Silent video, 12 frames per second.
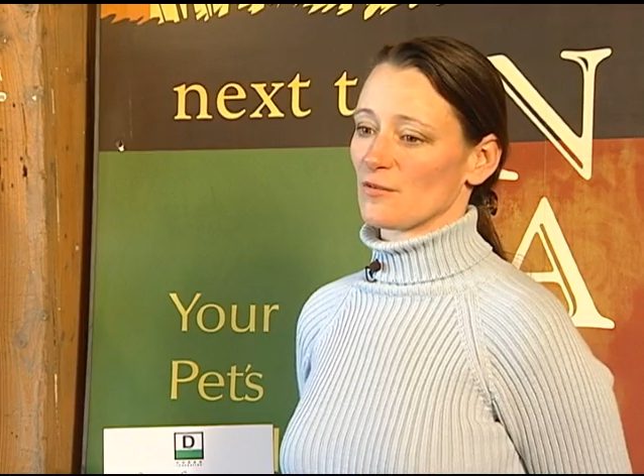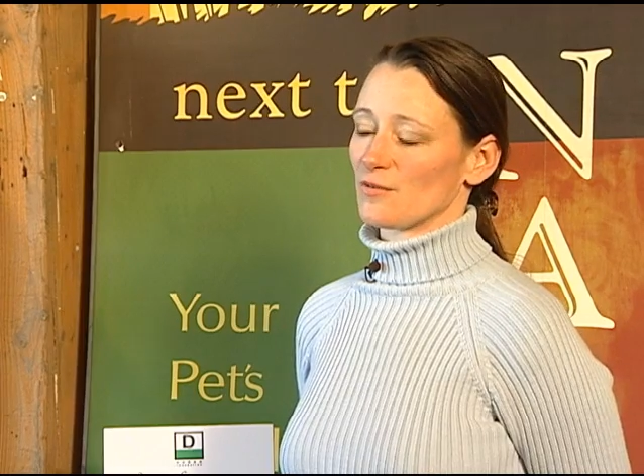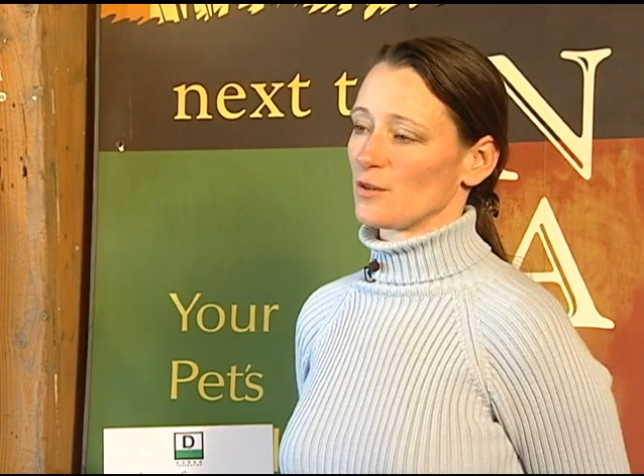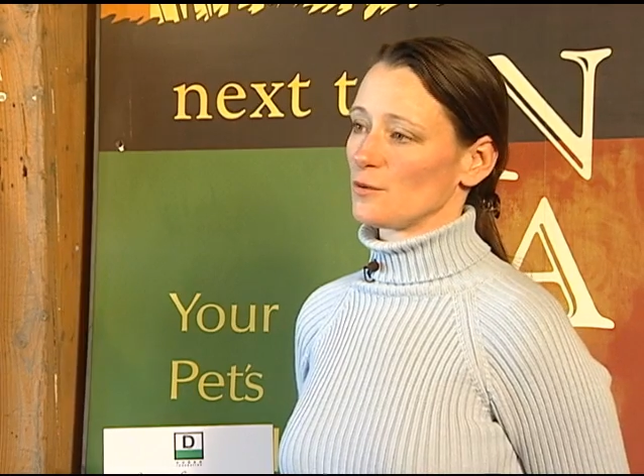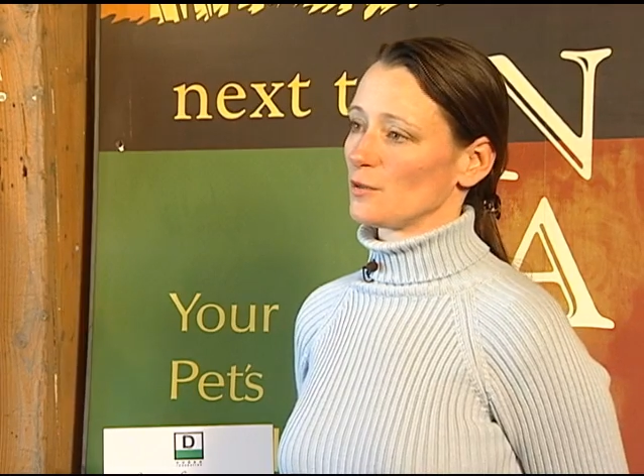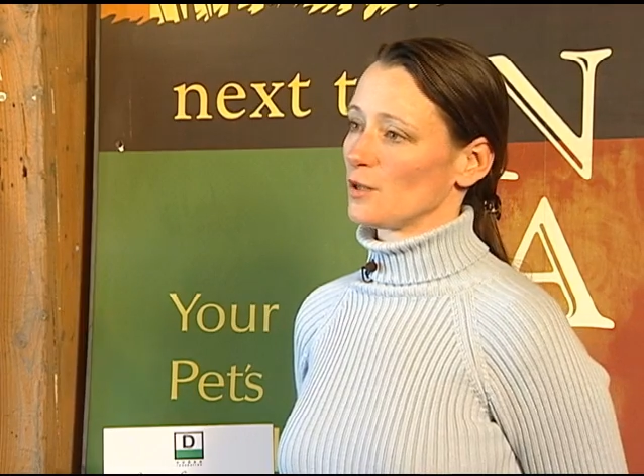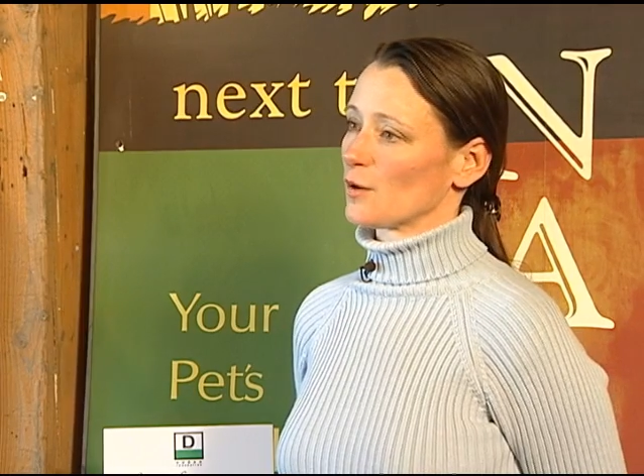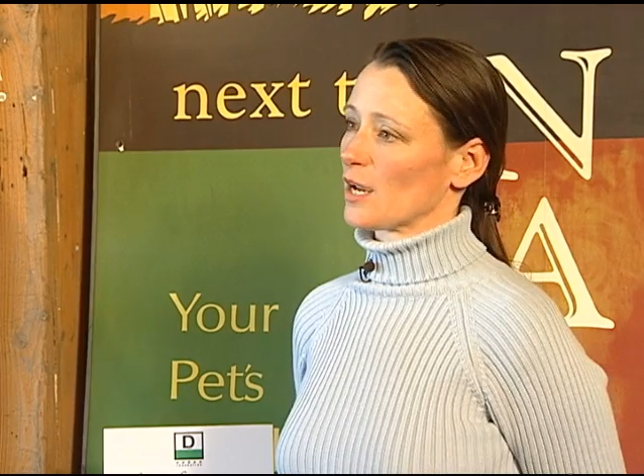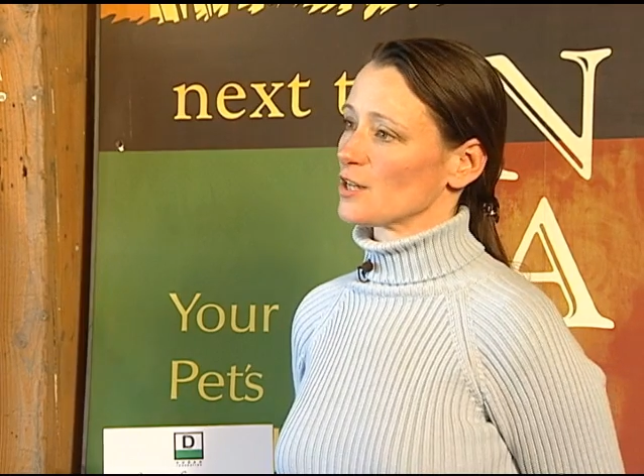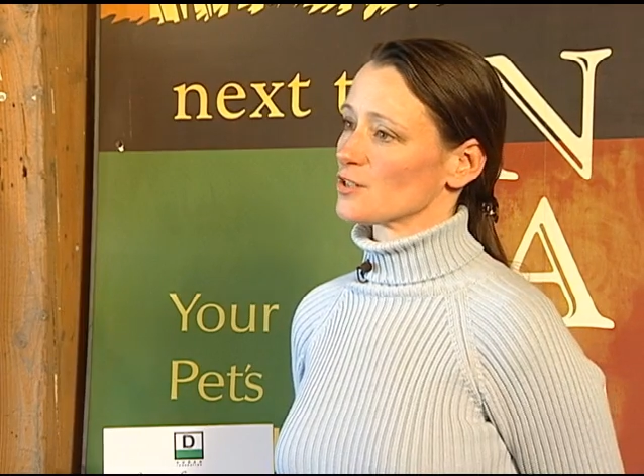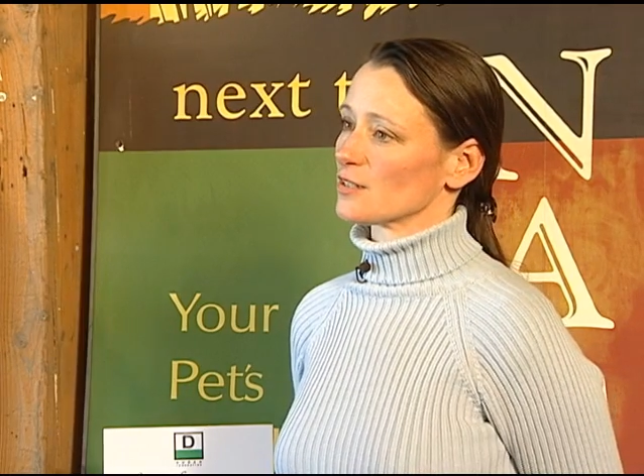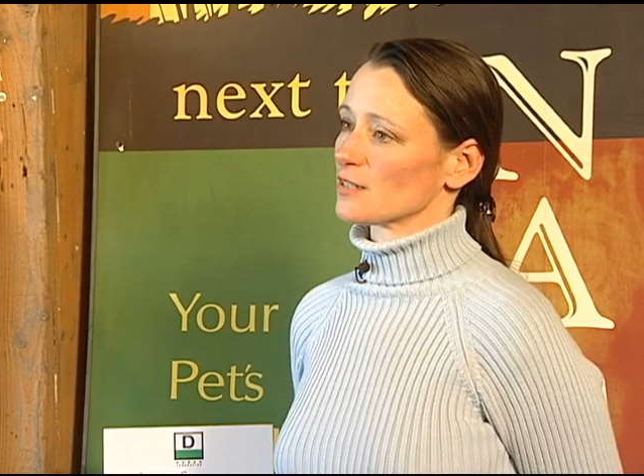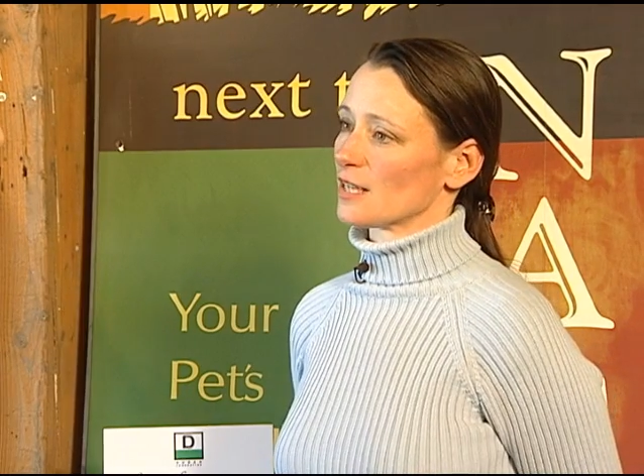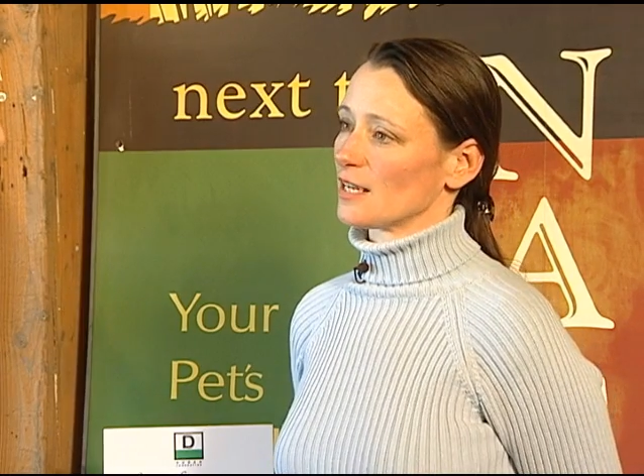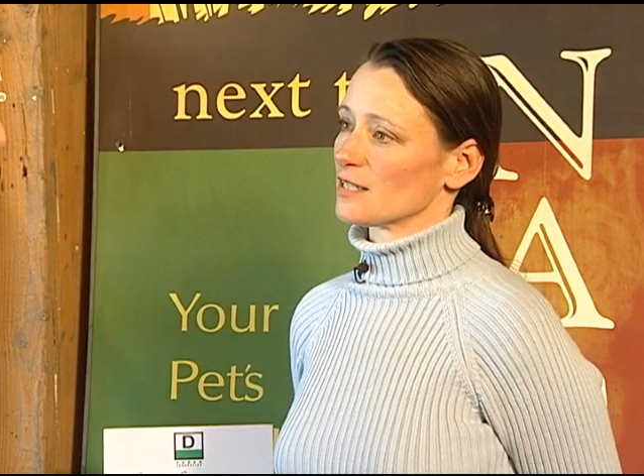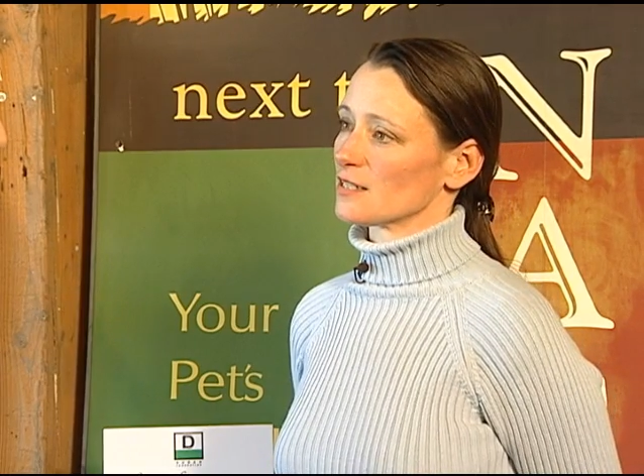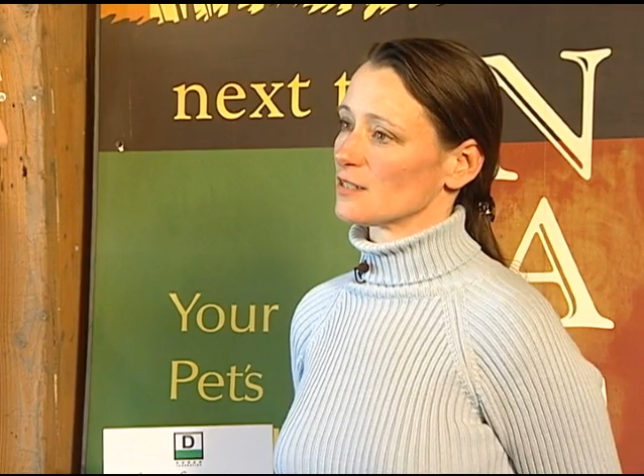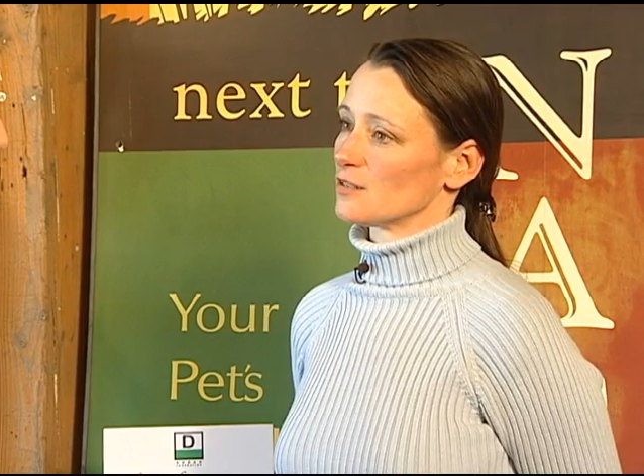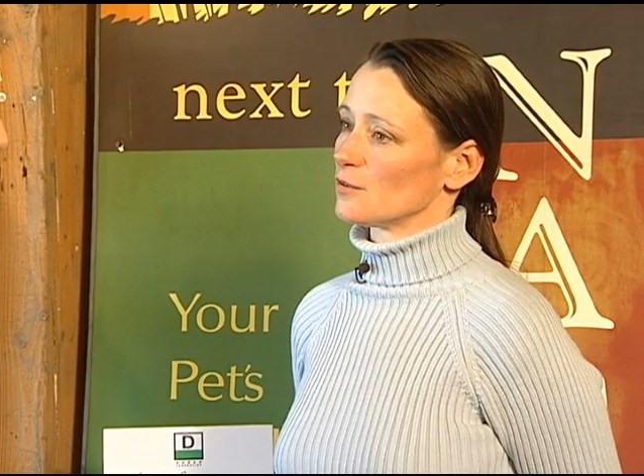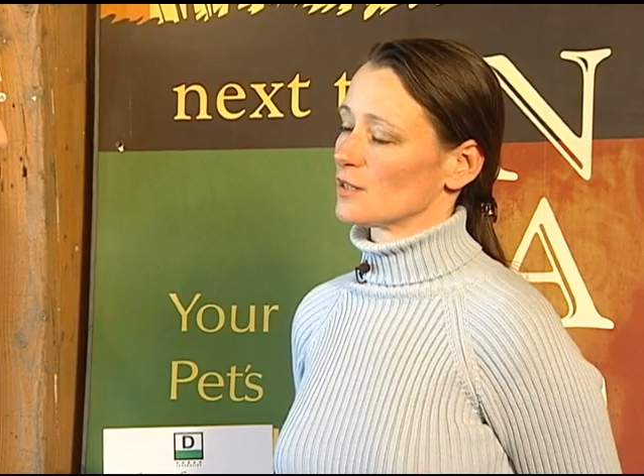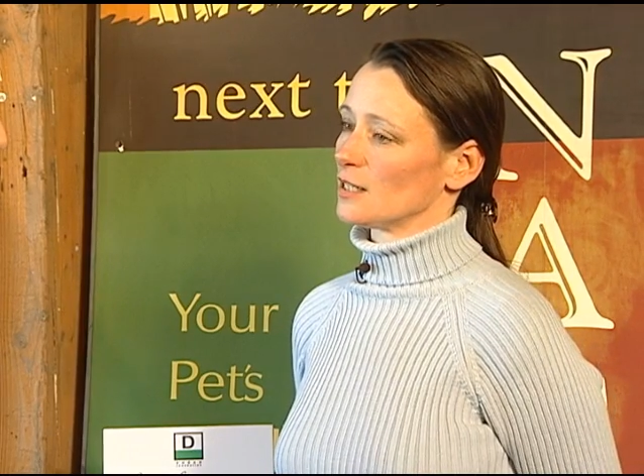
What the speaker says: few location sites to